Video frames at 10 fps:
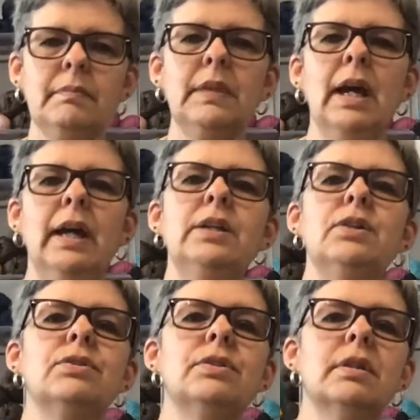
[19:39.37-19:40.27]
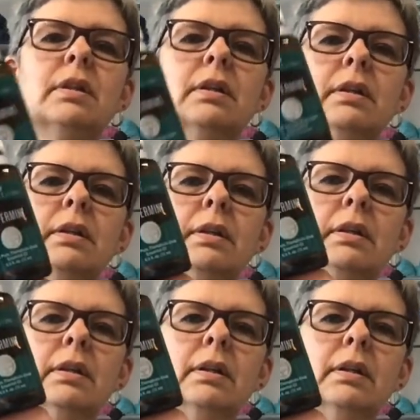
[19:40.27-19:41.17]
I use
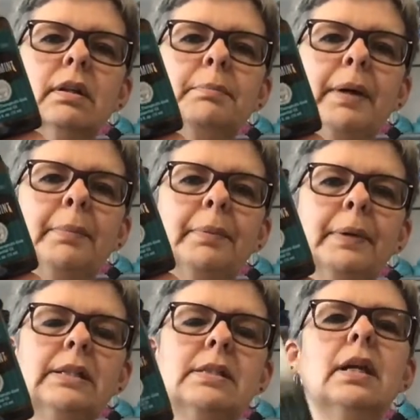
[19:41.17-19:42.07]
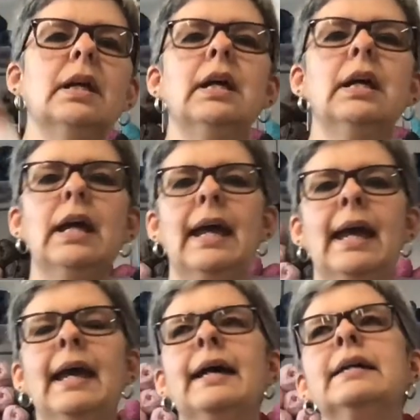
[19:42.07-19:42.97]
peppermint.
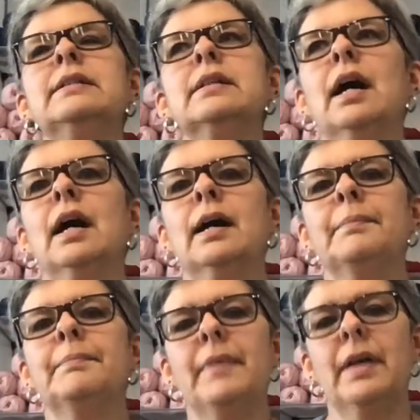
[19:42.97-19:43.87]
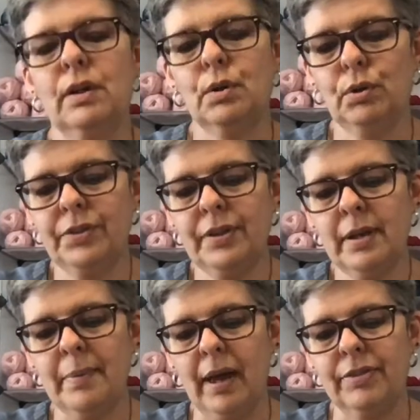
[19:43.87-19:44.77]
And the cool thing
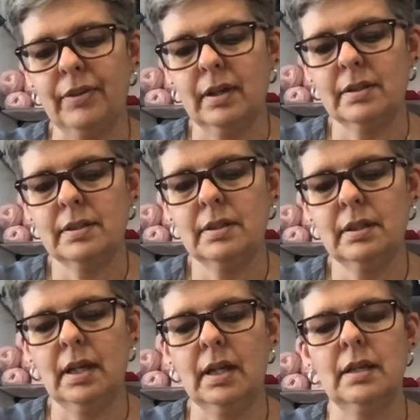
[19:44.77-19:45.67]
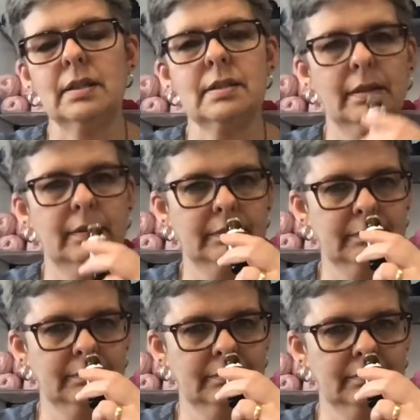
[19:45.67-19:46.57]
about this is,
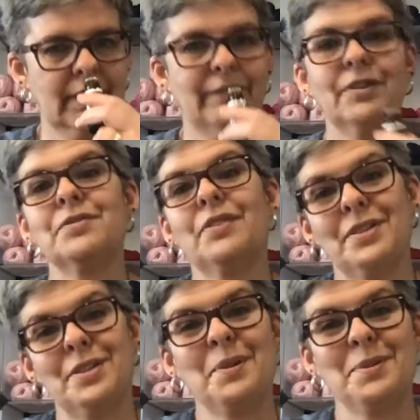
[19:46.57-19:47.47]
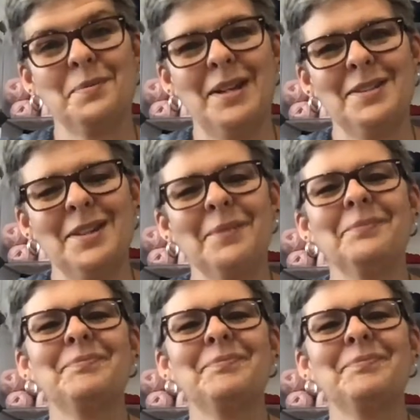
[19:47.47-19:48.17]
First of all, it smells amazing.